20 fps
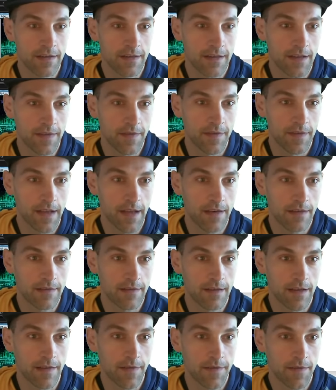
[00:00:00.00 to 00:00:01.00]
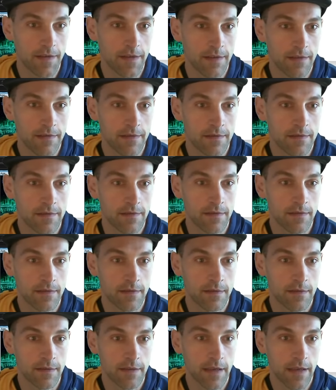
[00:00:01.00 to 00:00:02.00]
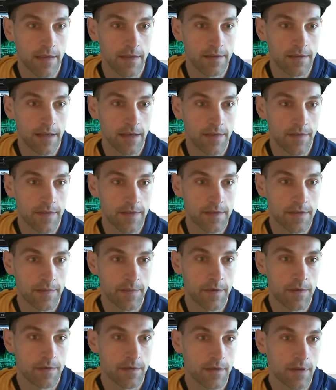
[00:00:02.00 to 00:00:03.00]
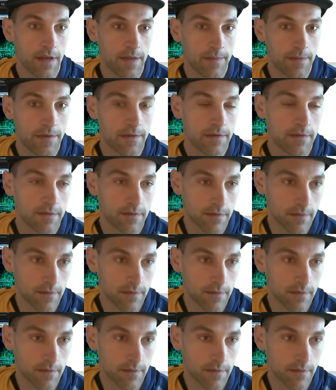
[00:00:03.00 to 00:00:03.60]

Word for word: A fanatical offering. Okay, sacrificing their Putrid Goblin.